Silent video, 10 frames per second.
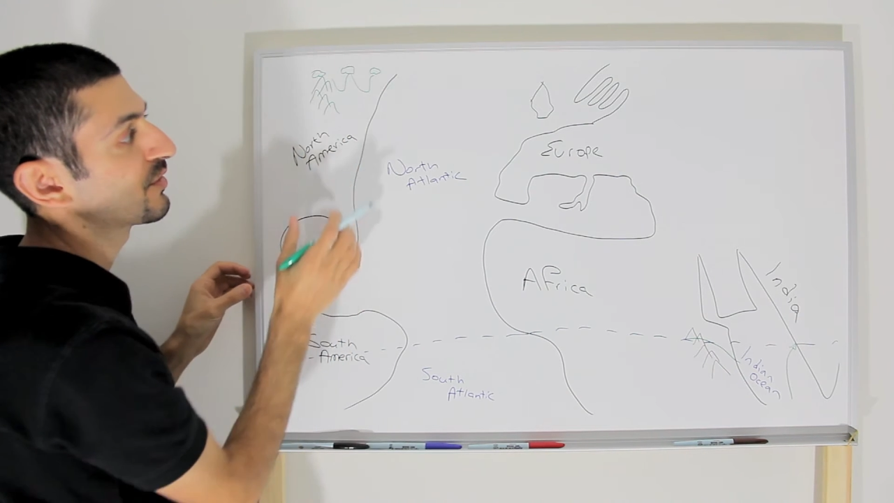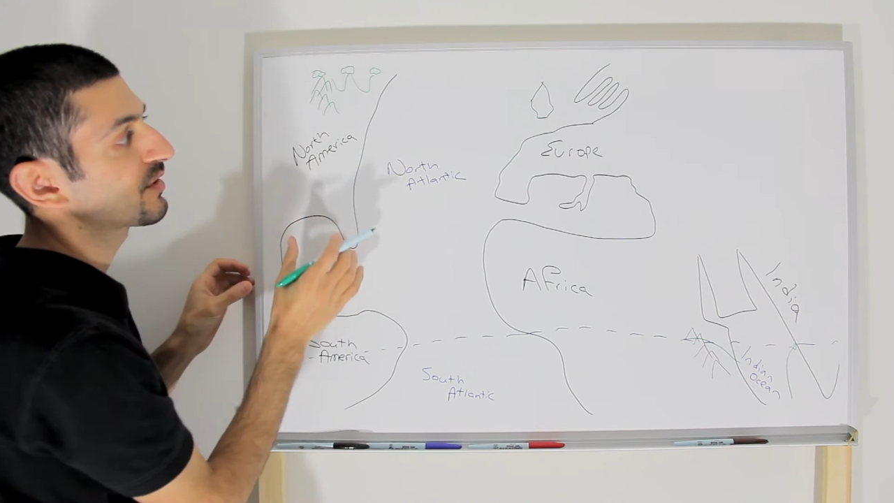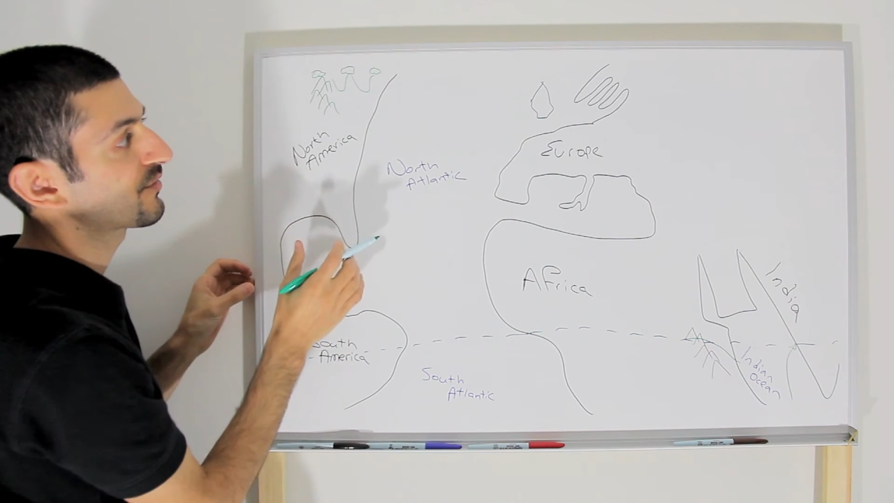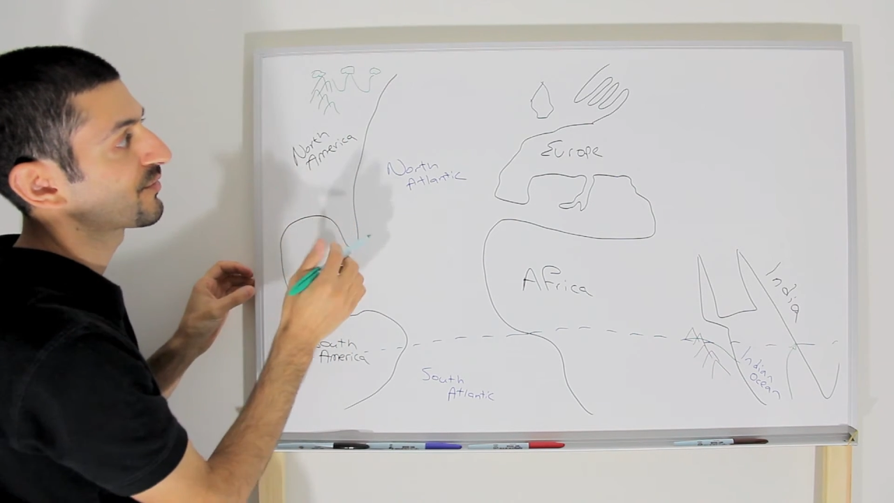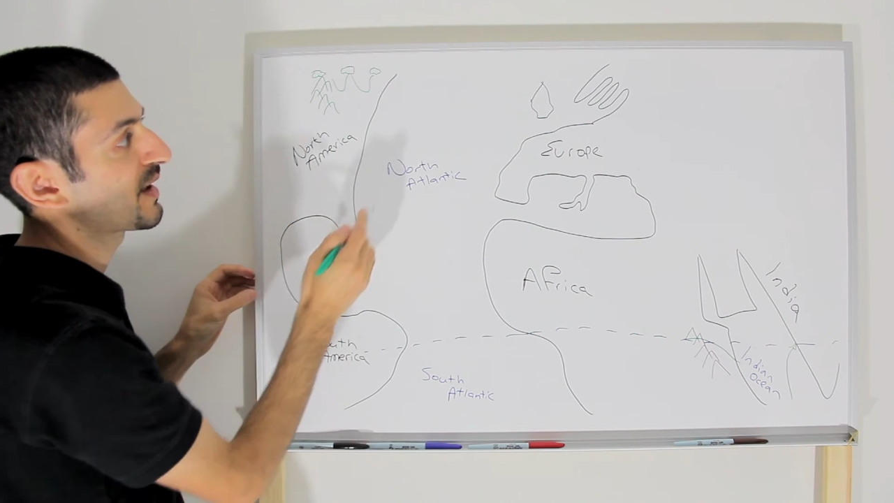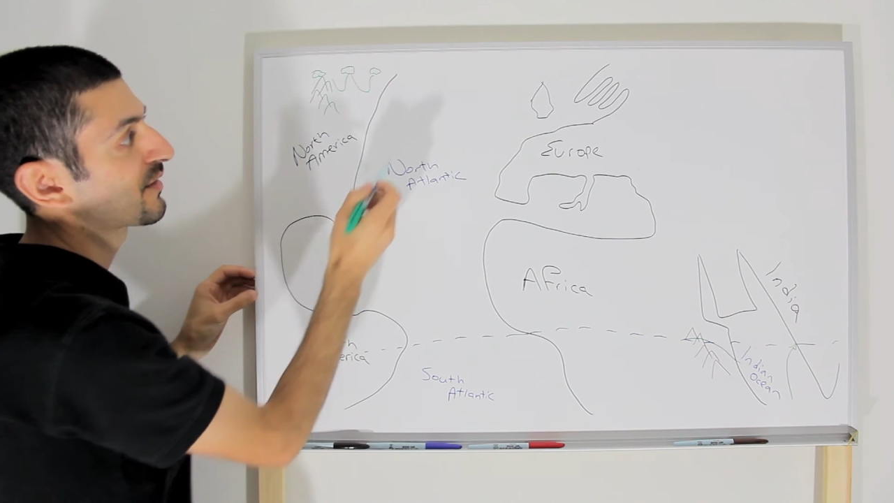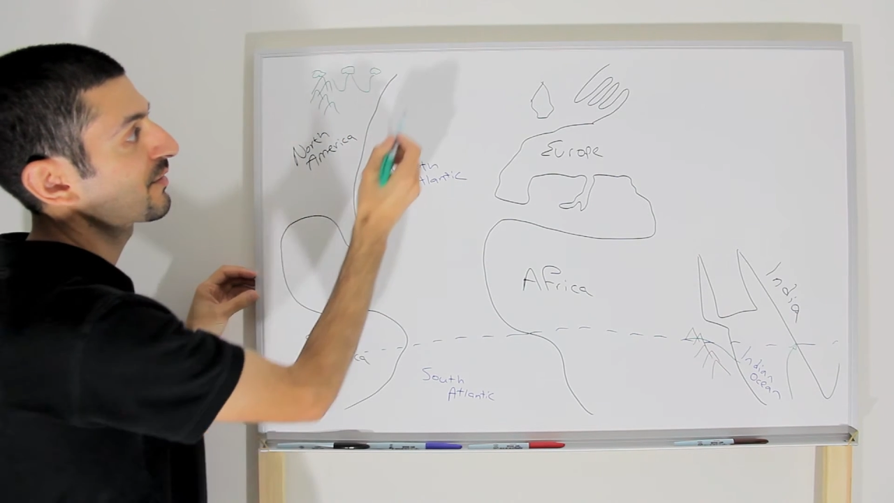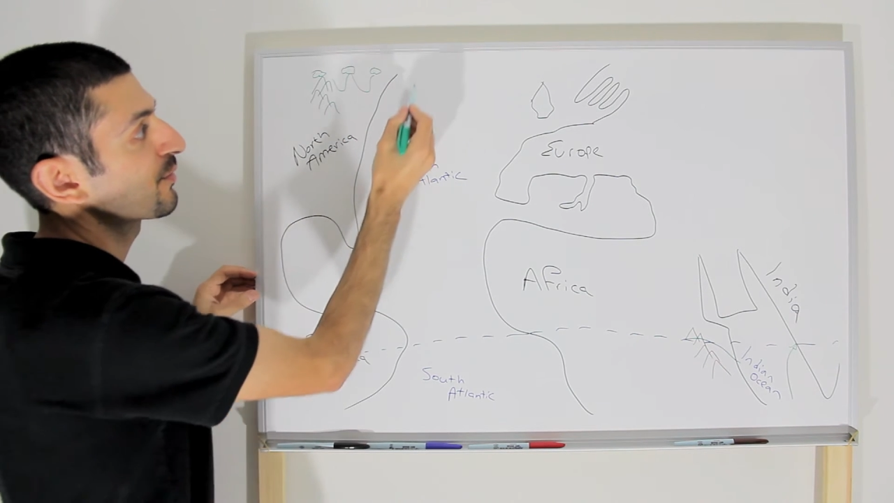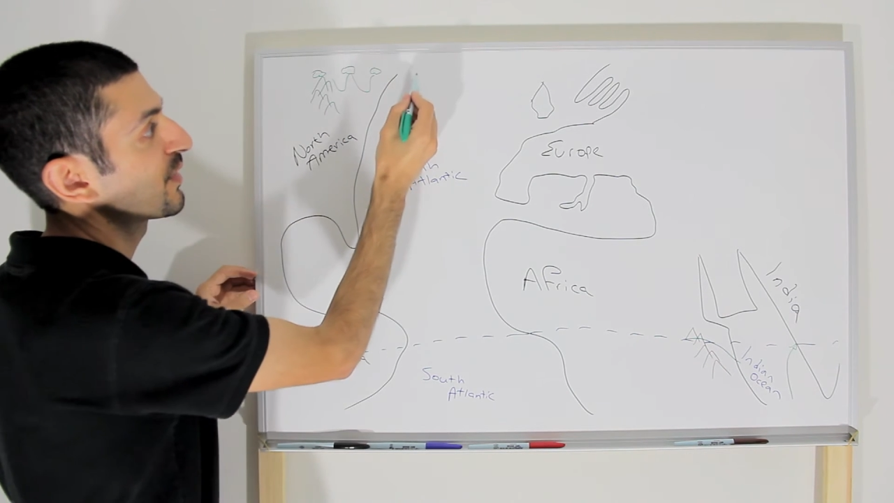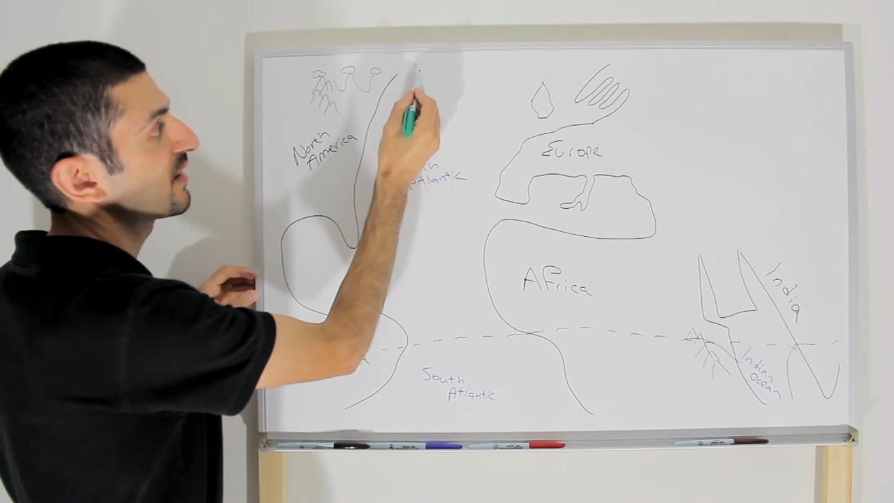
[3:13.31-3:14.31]
look from outer
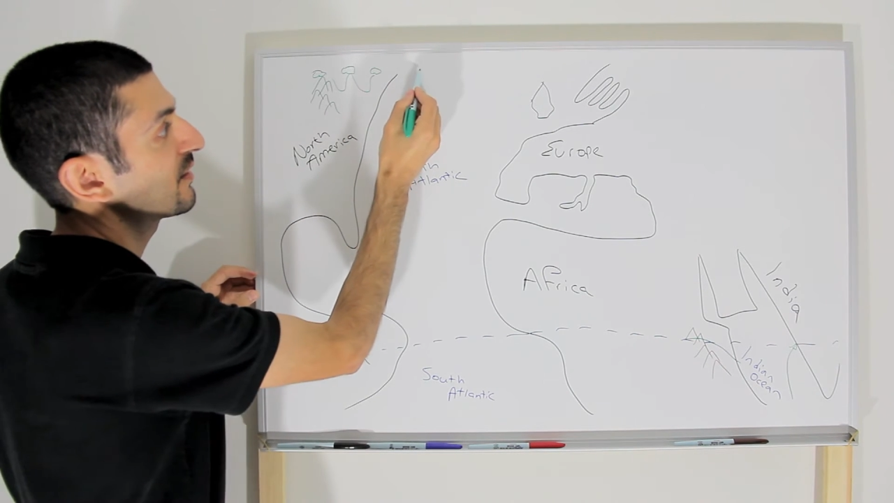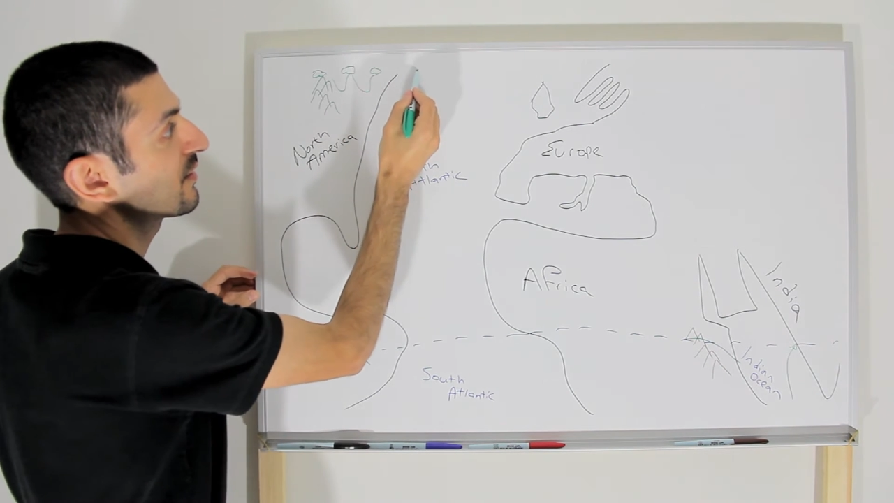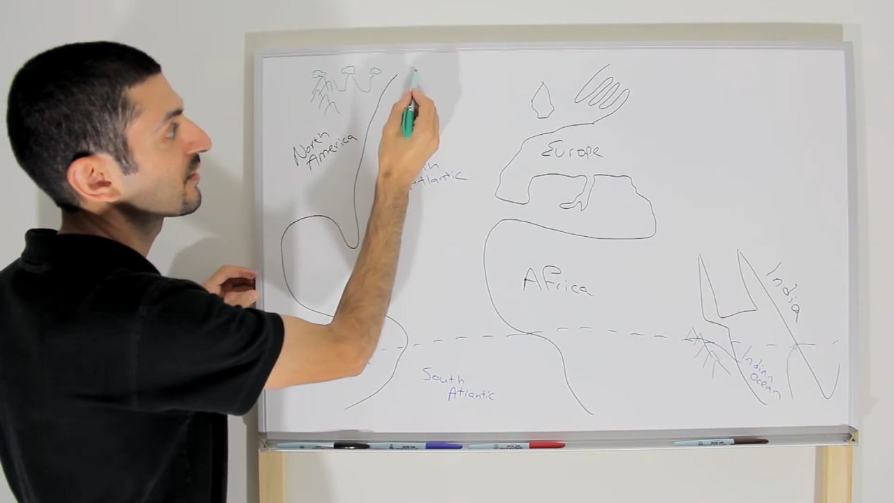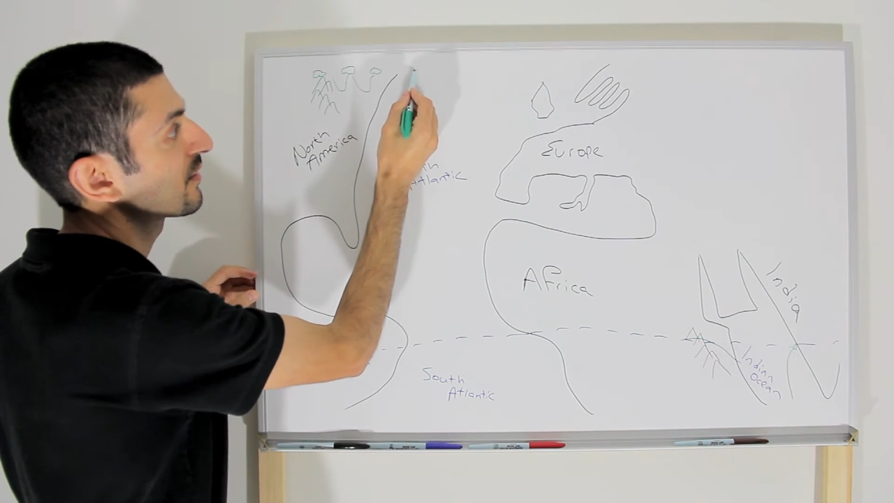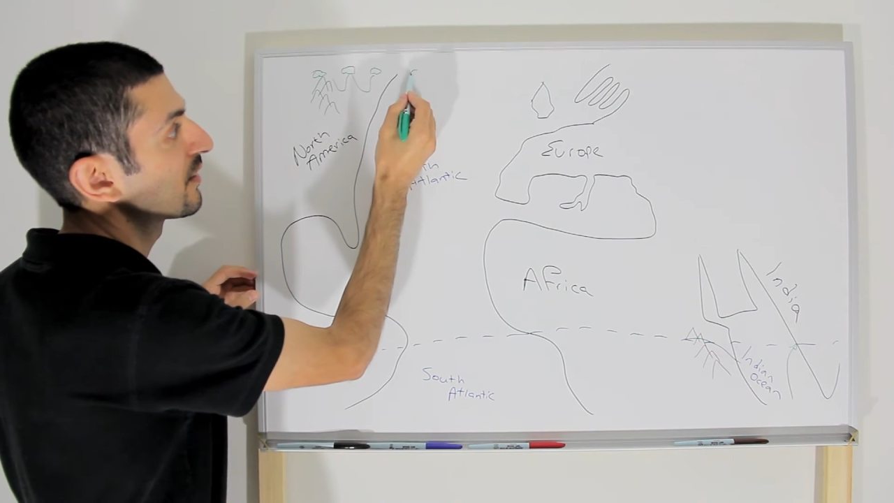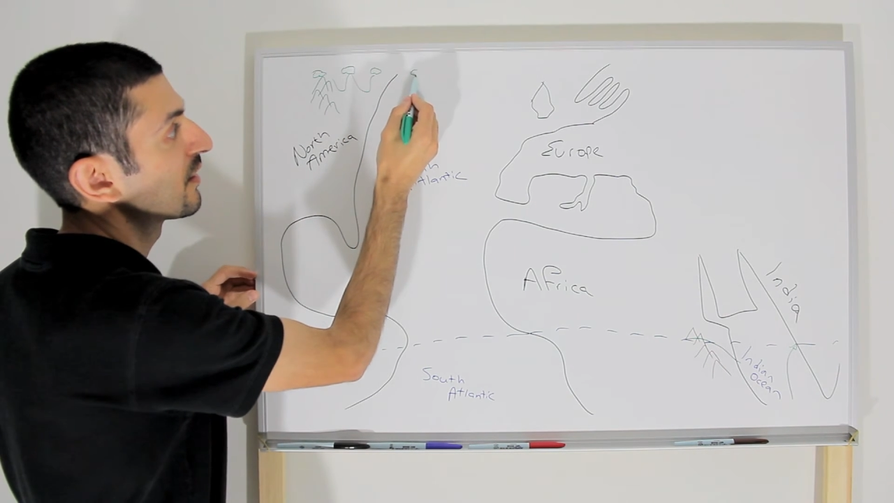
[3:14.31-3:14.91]
space,